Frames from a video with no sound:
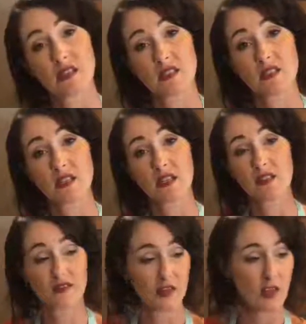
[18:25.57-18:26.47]
mm. instead
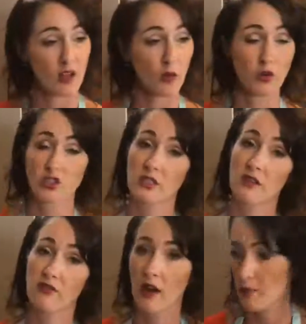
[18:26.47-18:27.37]
of washing the
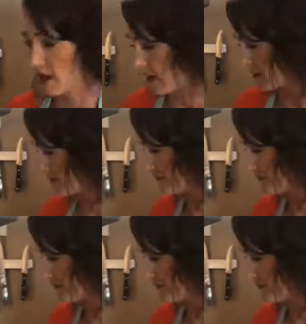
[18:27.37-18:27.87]
fry so pan. So you're using your